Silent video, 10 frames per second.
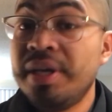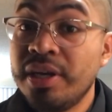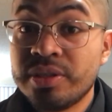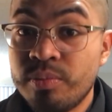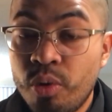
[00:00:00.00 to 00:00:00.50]

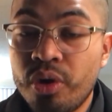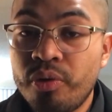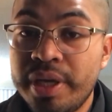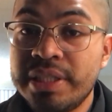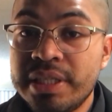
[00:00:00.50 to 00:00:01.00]
because of
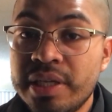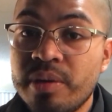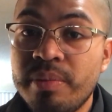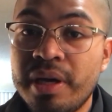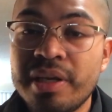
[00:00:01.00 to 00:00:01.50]
more
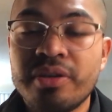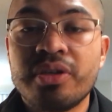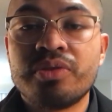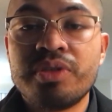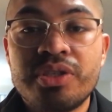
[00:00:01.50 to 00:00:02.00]
creatine in your body.
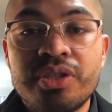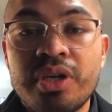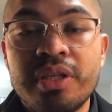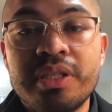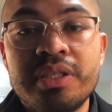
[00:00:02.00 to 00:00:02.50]
And there's
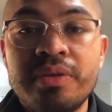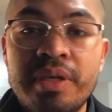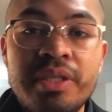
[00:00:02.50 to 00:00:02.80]
research on this.